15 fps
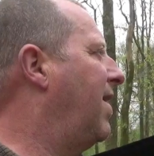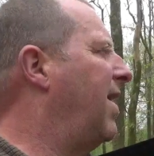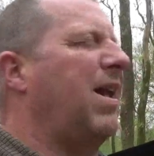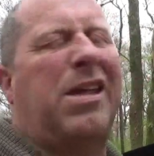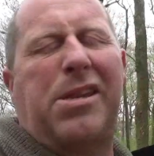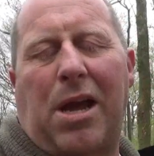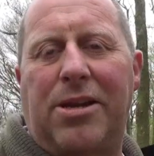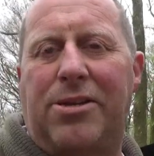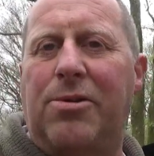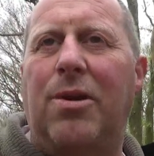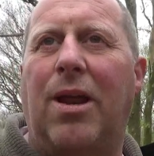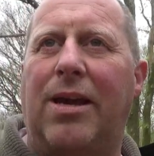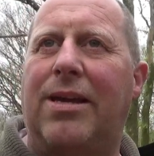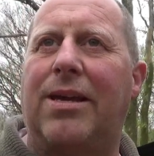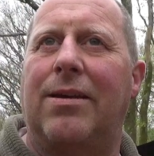is, I do
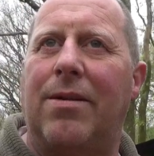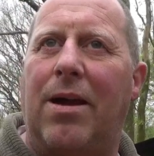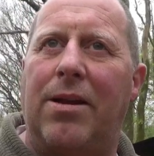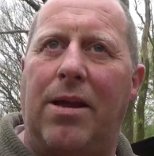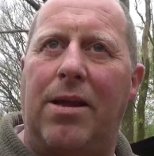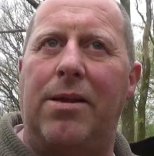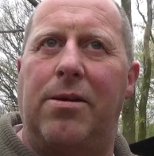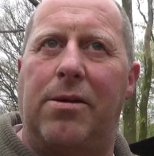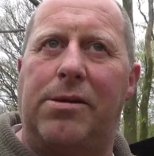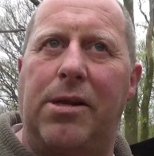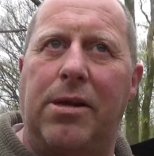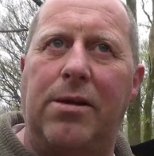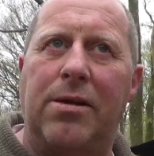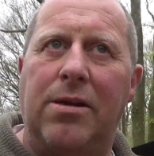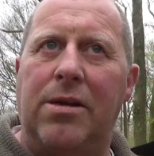like it. I, you know, it's
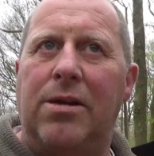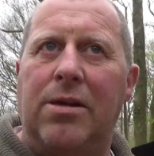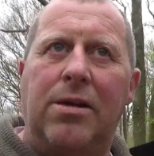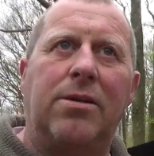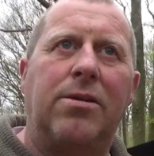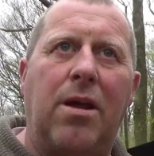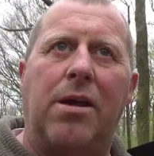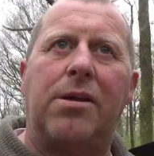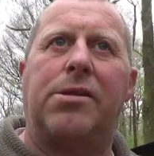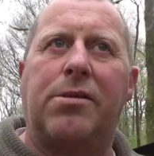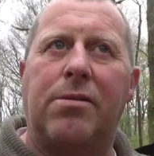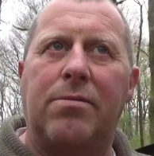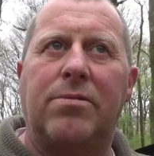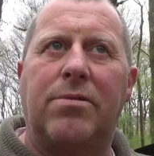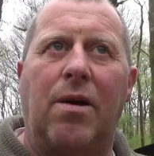a nice
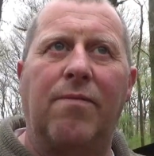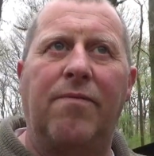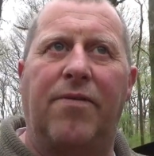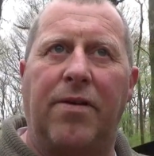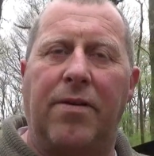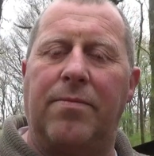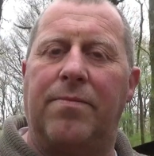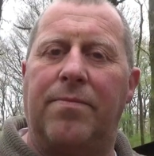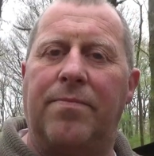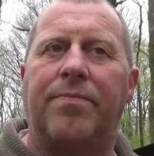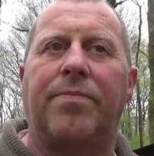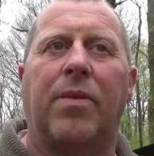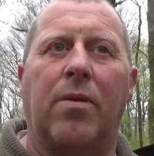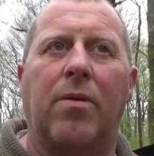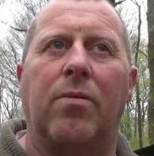comfort,
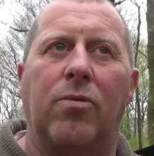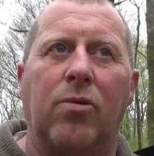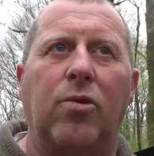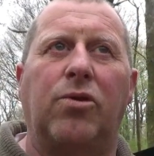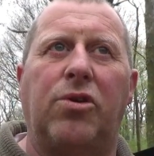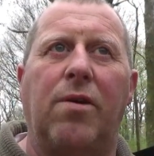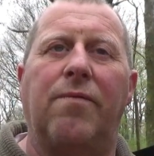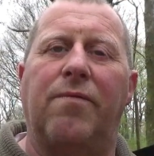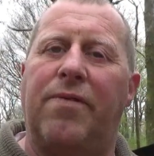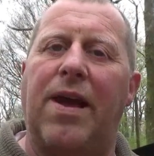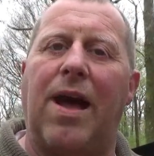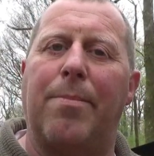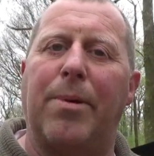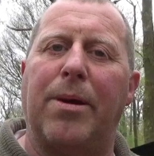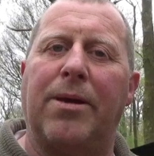good comfy
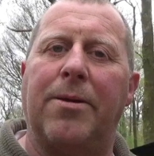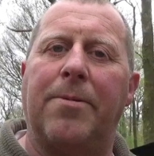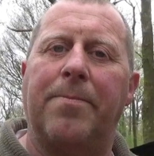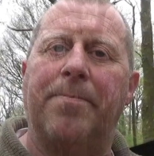hammock.